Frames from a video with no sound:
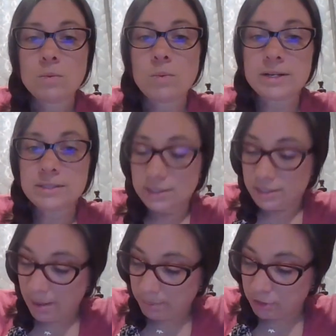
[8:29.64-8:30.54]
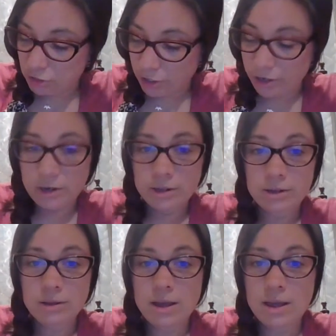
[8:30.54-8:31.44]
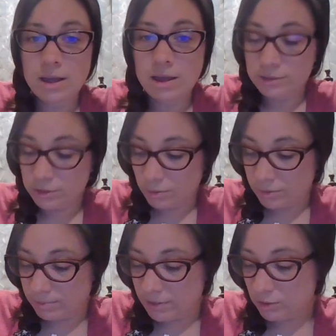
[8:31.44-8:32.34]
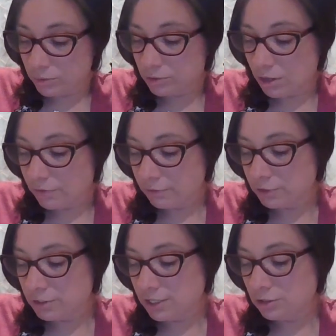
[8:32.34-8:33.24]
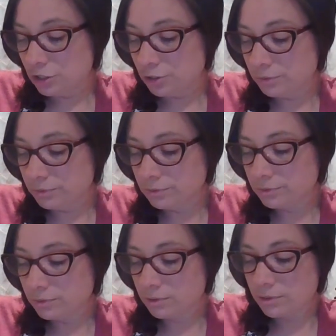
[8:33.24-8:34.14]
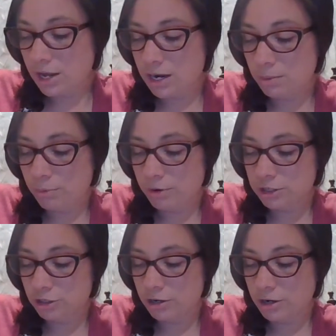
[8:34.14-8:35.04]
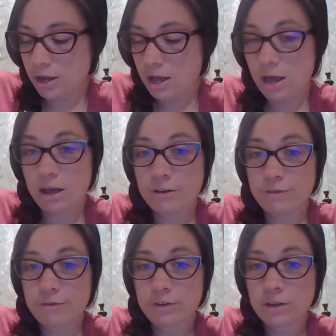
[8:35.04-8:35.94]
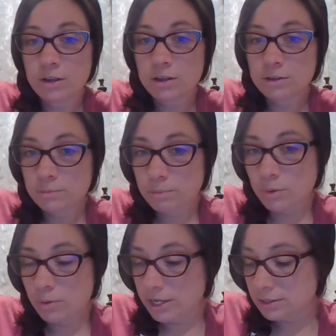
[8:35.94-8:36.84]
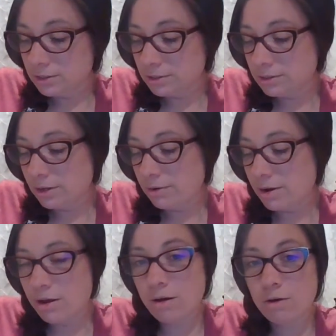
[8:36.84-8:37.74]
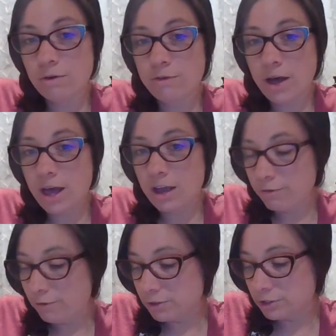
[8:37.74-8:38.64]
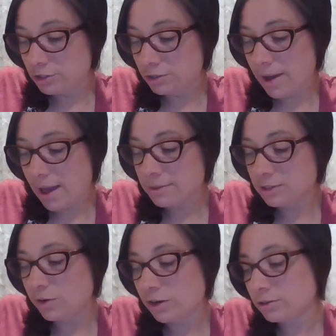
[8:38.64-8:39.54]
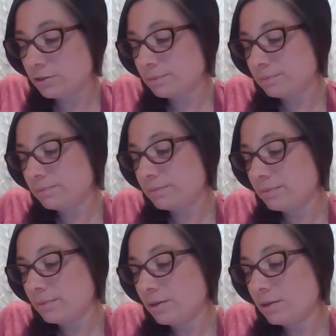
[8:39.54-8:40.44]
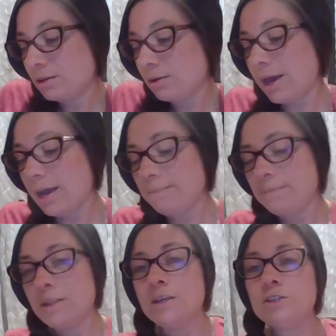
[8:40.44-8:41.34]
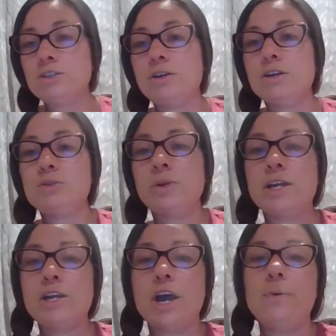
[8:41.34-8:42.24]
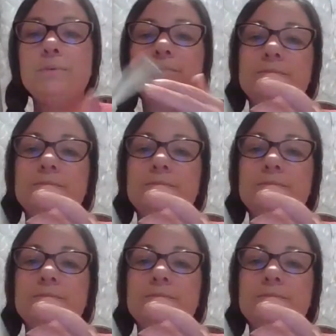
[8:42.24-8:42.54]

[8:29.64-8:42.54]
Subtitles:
What is the temperature? So it means we're solving for T2 at a pressure of 0.0542 atmospheres. Okay, so here's what I know.